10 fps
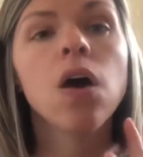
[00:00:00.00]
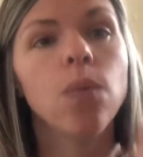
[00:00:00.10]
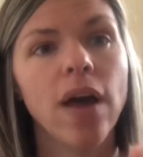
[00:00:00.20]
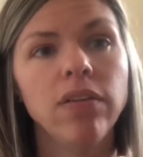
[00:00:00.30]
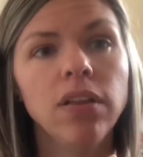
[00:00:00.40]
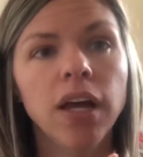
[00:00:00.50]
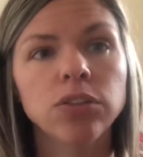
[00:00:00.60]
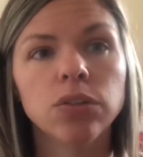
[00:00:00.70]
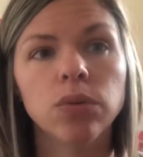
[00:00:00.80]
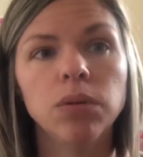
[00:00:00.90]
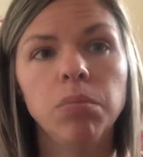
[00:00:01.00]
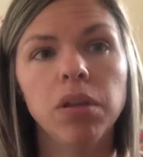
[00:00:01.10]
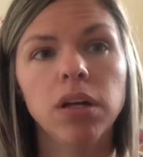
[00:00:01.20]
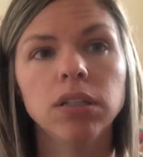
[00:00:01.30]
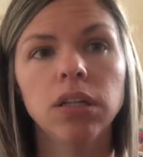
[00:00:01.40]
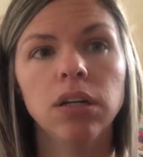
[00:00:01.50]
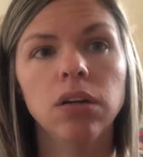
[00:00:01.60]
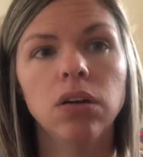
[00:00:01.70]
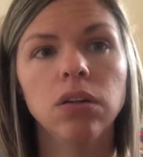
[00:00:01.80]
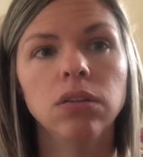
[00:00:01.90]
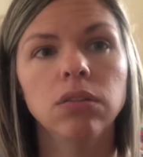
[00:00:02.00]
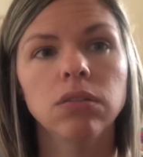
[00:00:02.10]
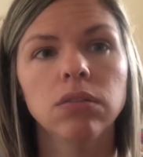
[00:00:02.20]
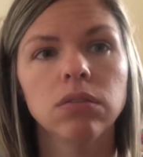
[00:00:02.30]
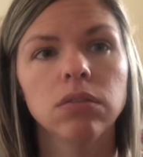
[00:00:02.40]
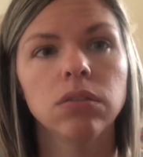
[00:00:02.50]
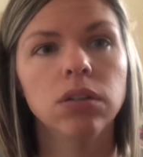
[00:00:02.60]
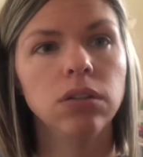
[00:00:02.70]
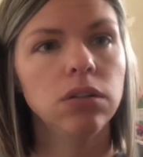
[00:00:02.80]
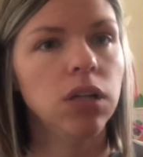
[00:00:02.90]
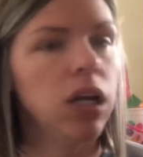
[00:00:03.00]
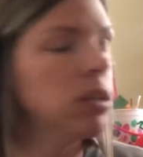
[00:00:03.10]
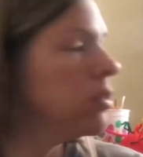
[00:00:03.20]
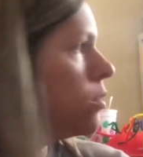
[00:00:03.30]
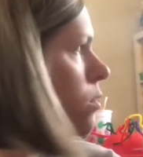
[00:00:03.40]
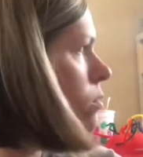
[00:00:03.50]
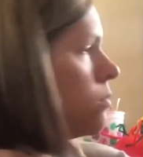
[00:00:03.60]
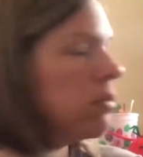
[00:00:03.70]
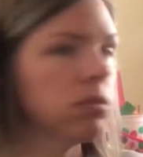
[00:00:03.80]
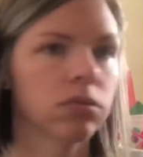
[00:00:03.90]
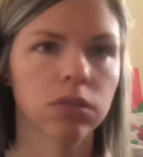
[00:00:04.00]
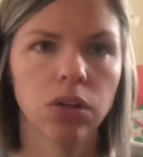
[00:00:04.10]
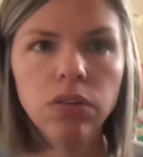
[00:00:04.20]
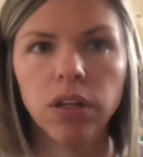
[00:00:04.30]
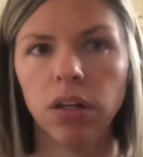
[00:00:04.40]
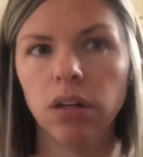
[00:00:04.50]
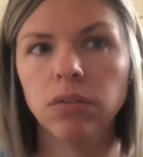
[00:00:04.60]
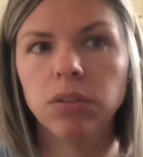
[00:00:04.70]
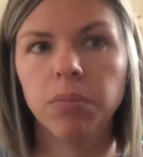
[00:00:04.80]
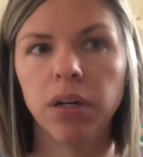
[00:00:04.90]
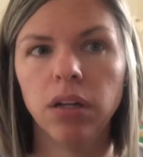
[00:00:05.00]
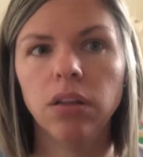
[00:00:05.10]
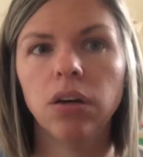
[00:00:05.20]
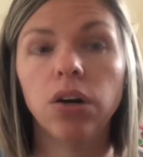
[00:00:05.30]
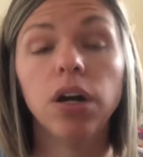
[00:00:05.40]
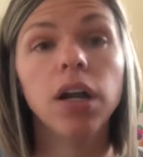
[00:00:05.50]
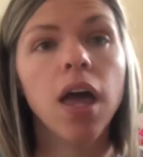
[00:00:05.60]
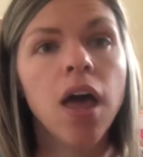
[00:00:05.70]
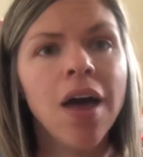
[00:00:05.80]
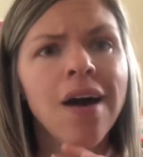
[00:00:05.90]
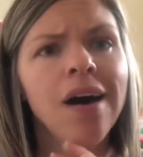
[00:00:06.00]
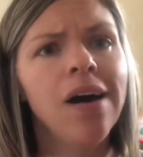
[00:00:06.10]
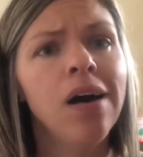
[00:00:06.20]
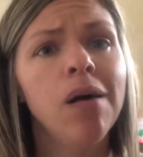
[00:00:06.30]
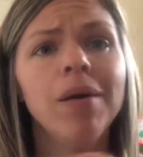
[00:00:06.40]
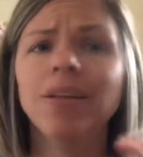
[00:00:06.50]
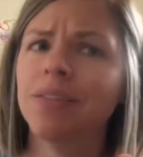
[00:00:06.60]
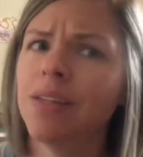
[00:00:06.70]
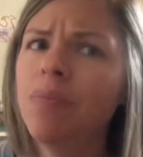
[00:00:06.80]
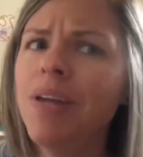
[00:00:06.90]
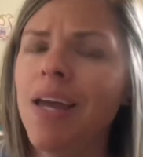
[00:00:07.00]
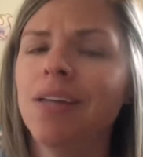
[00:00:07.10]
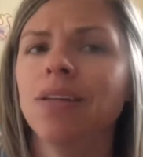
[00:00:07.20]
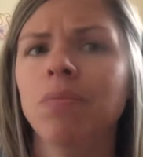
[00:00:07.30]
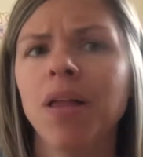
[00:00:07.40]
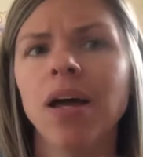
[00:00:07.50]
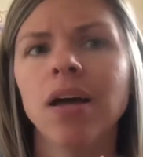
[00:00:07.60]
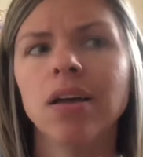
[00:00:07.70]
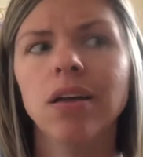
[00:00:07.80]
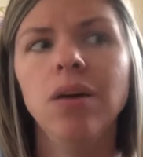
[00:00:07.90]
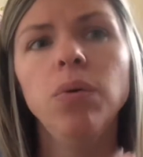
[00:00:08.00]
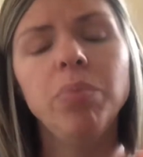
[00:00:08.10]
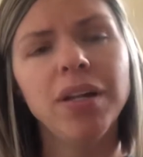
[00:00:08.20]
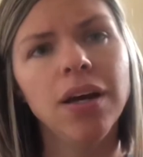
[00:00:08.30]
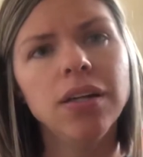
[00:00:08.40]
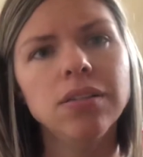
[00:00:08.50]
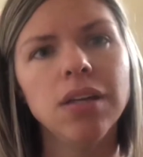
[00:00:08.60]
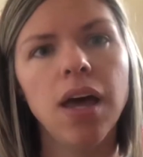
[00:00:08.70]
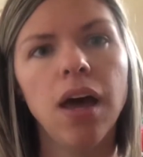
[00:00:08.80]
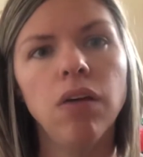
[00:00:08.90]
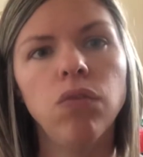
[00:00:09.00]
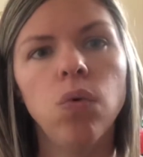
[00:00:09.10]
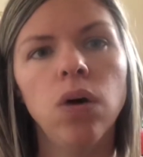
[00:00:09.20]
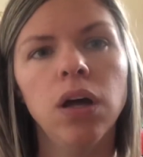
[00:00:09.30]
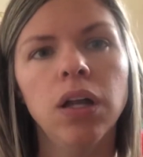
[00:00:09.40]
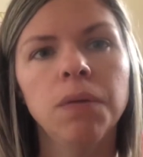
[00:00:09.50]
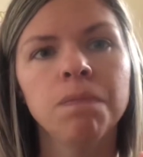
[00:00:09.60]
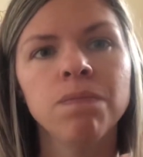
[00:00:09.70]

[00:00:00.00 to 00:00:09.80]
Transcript: we have an electric one plugged in on the desk over there. It's behind the cart. And some days I'm like, it would be nice to have one,